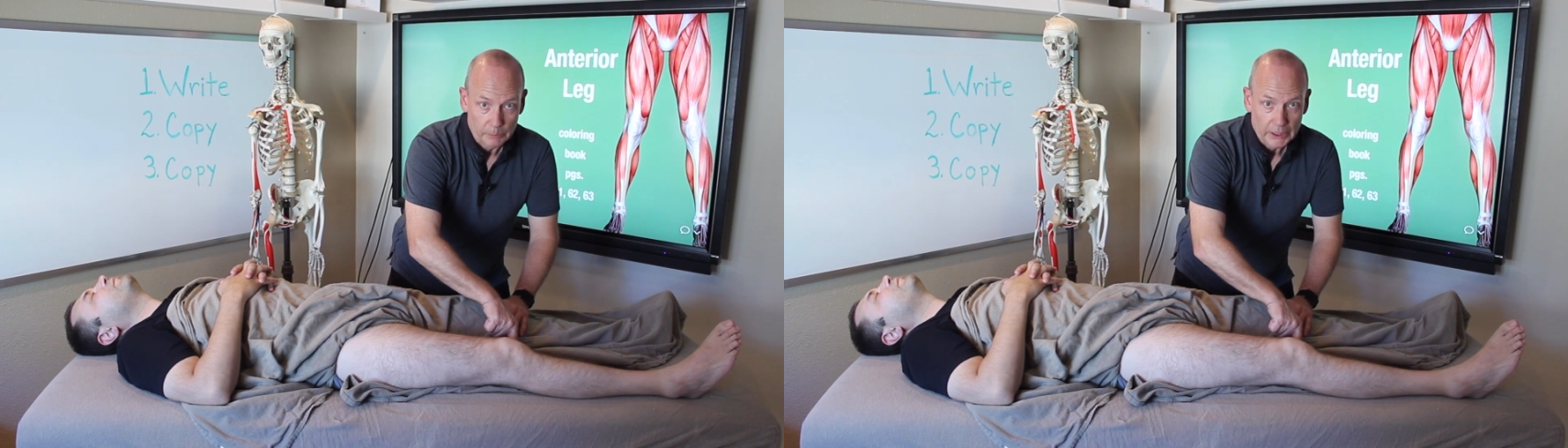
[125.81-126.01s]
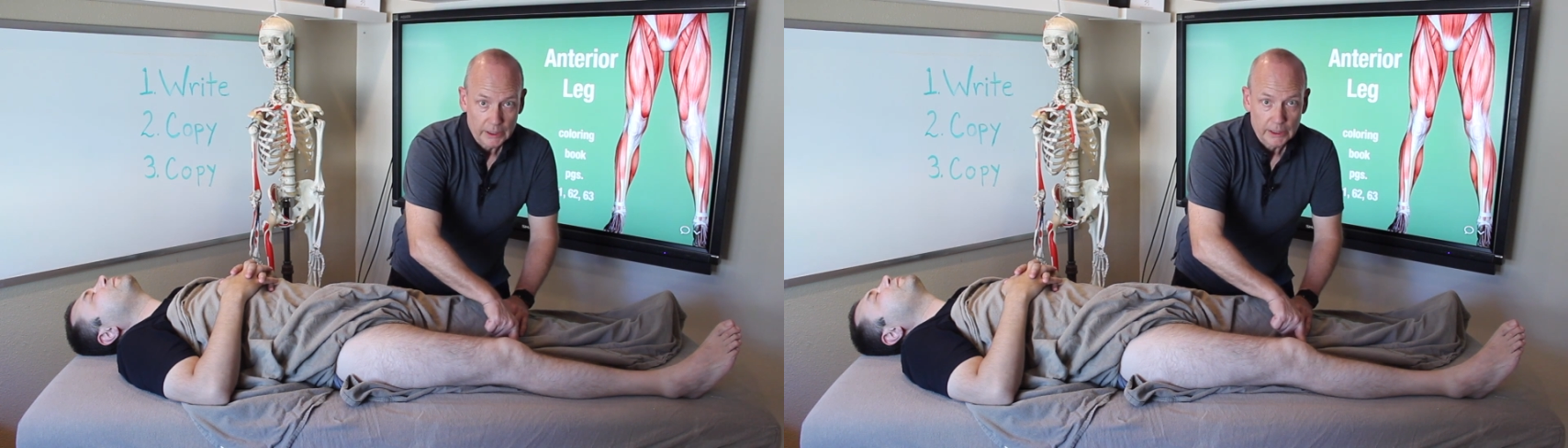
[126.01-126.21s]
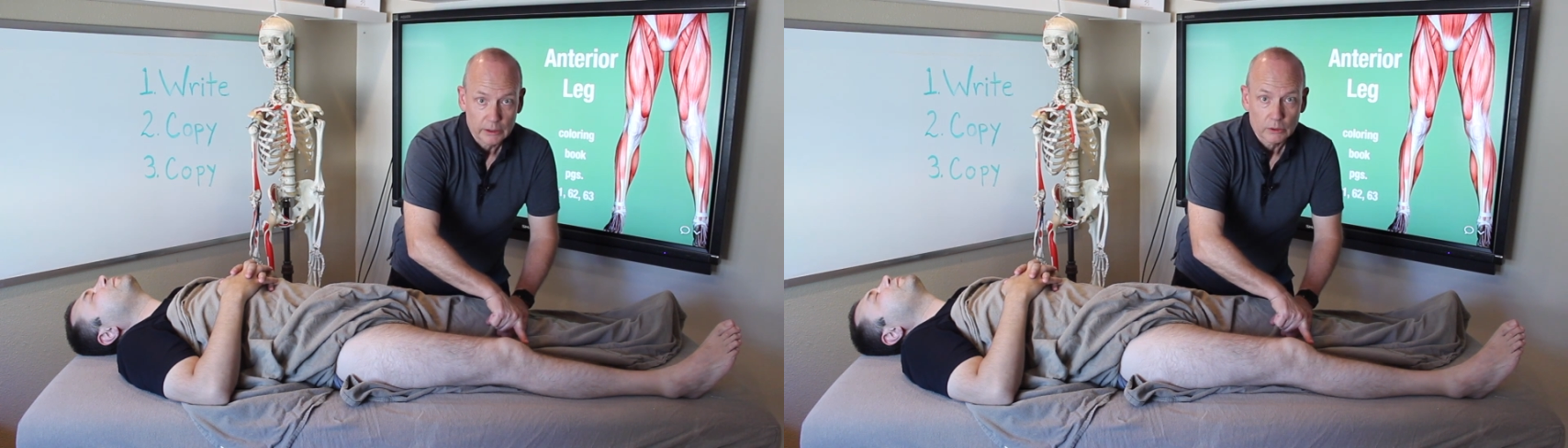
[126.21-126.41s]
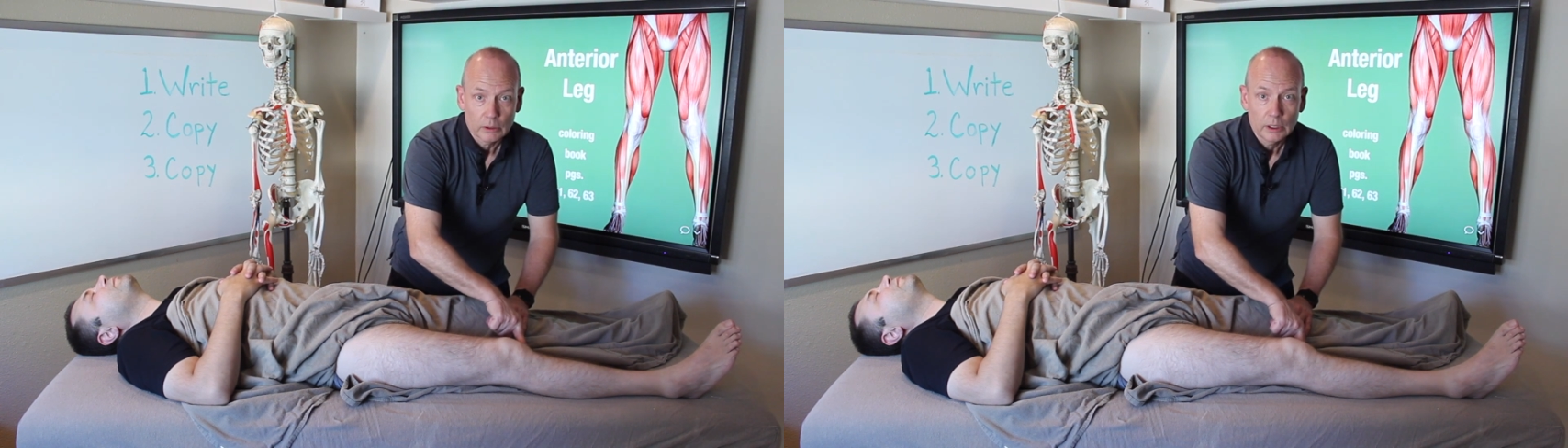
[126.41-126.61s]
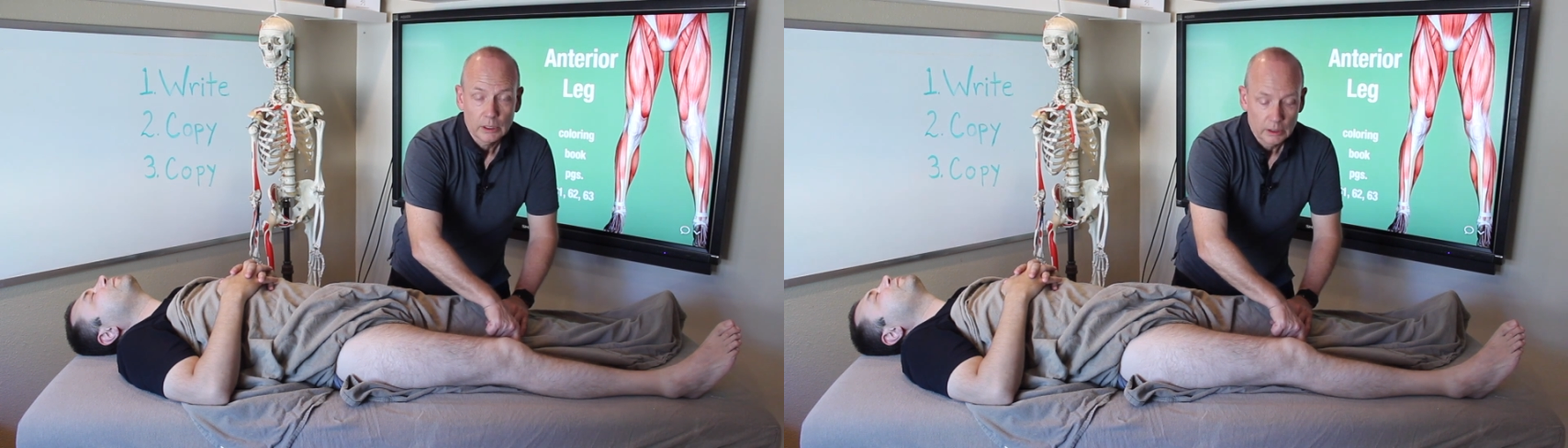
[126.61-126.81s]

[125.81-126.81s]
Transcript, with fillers: medial